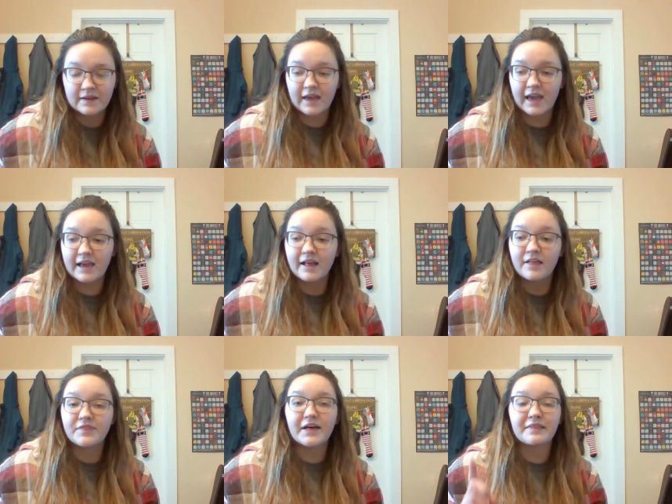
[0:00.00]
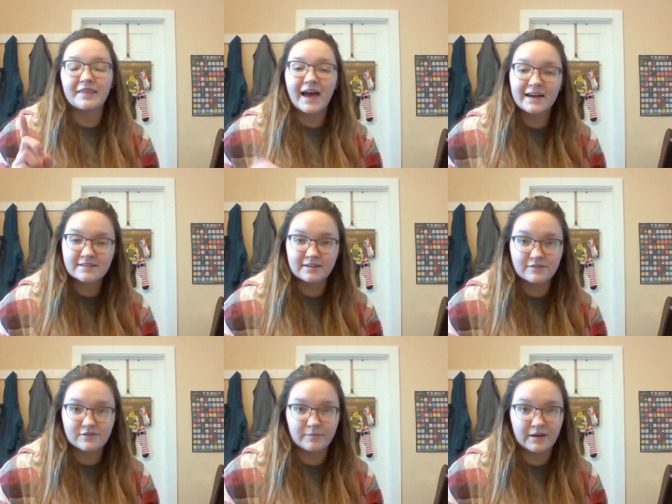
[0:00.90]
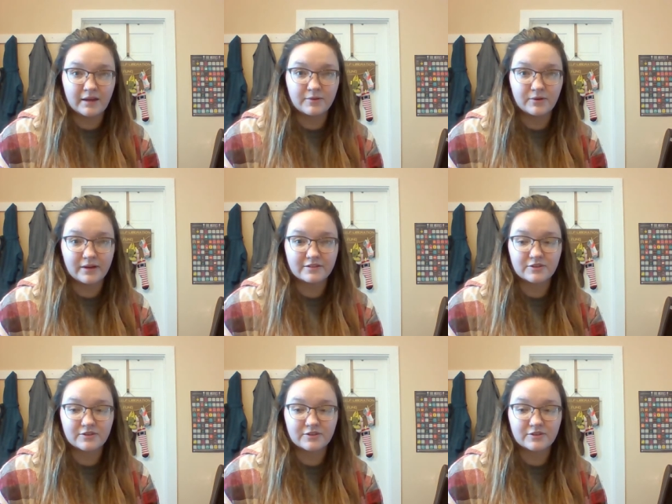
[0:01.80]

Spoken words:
Okay, the last instrument I'm going